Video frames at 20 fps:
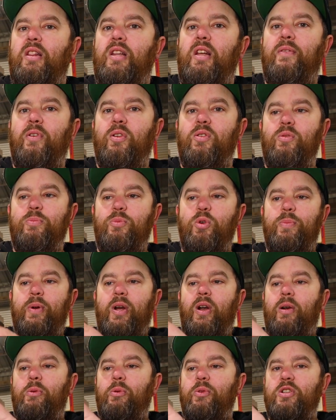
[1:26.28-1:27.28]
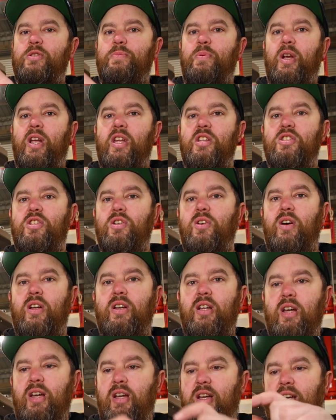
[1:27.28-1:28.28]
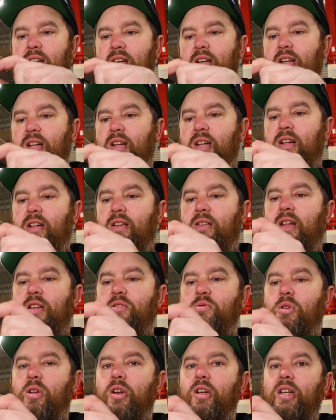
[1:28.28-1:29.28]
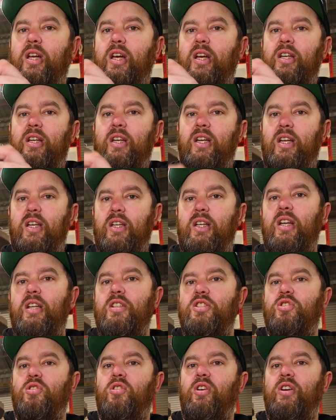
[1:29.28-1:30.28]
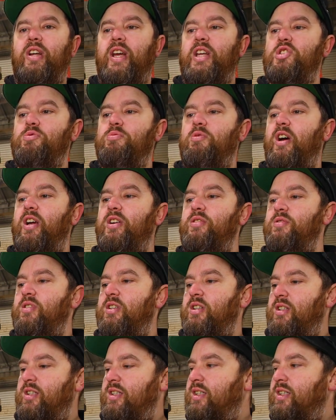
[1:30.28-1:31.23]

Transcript: They've got a little ball bearing with a spring inside. These will locate inside each rail.